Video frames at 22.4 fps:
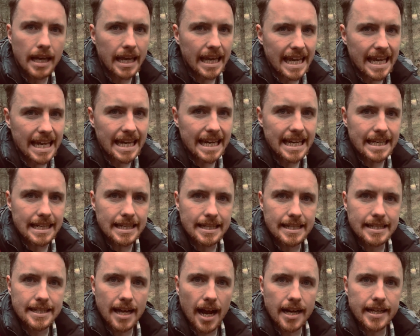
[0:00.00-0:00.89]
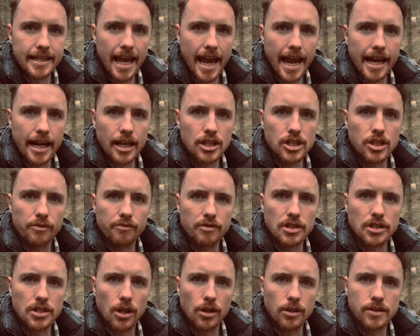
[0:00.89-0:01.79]
he needed to start gaining some
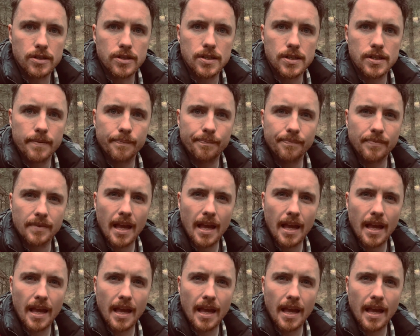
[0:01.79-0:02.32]
results.